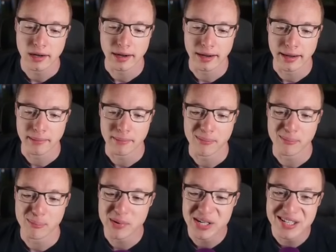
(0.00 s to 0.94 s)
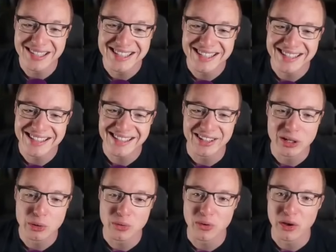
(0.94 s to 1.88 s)
But you
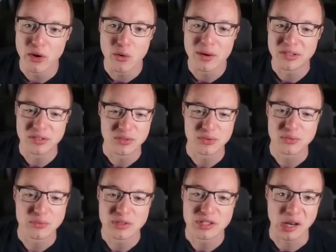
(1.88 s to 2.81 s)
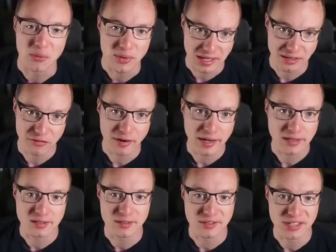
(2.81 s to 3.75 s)
know, no one's generating
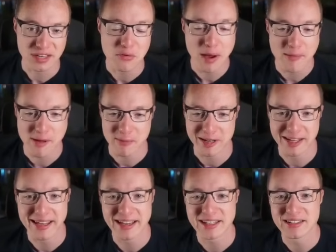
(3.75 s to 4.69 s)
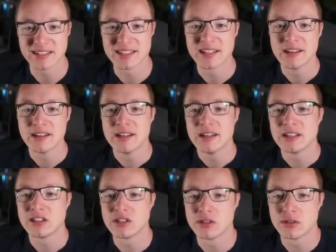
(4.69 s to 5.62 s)
fractals in web applications.
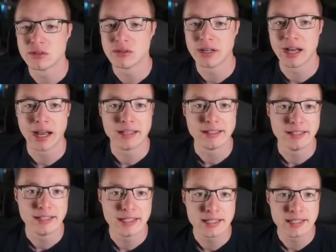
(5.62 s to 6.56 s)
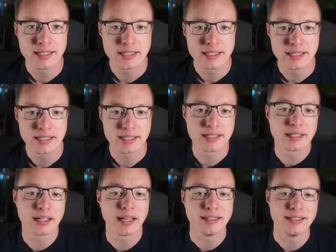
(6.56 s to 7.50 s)
So I did
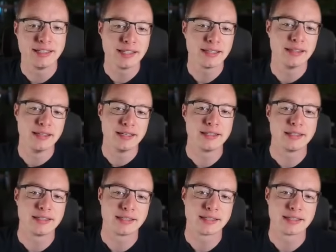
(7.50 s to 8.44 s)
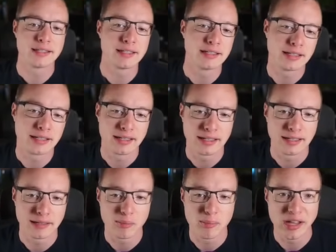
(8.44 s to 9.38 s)
this
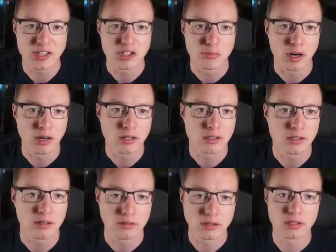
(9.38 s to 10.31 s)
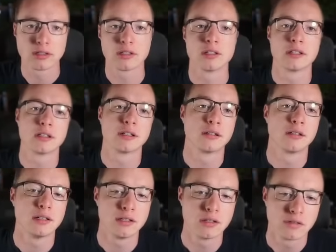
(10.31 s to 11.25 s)
benchmarks. Oh, there's
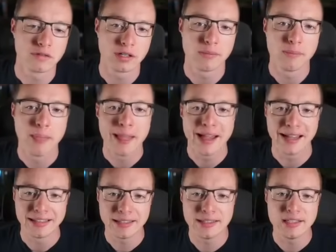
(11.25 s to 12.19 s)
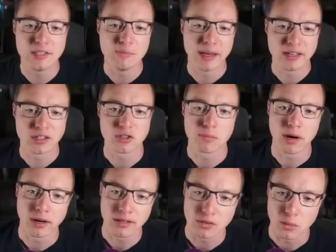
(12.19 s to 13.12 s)
it's over here. I did these
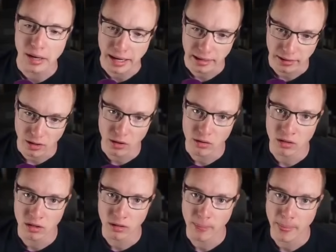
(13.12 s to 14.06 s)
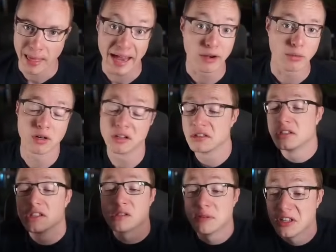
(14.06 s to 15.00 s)
benchmarks a while ago on aggregate,
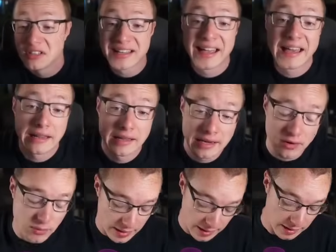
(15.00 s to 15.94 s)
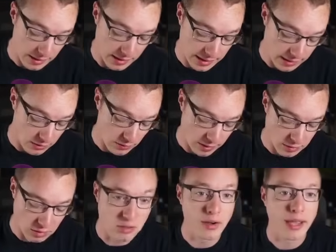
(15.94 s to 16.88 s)
just because I had a layer laying
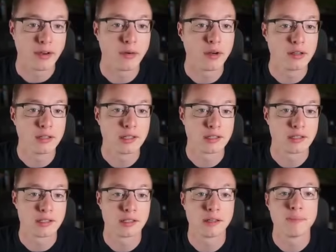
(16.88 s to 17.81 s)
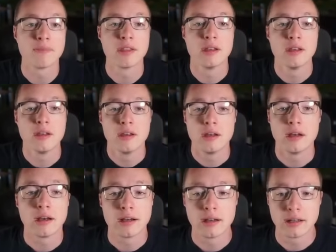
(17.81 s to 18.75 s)
around. You know, aggregate. That's
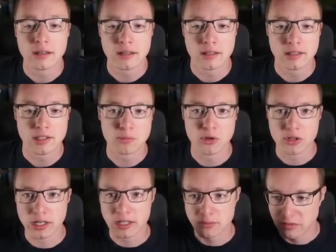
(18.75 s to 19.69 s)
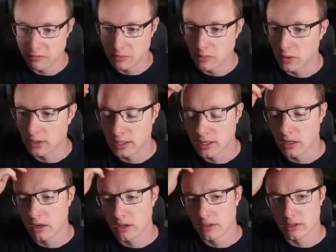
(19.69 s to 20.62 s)
this project we've been working
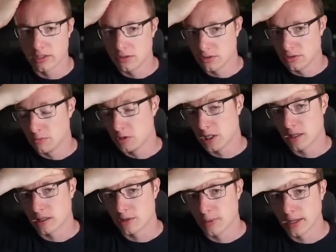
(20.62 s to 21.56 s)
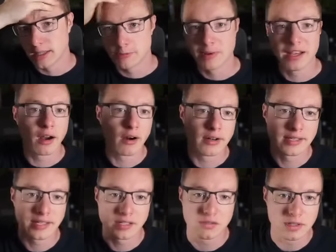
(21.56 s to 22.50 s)
on this YouTube channel as well. It's my
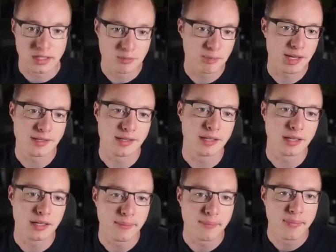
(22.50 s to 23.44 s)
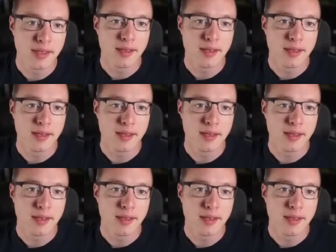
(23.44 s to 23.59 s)
RSS feed, basically.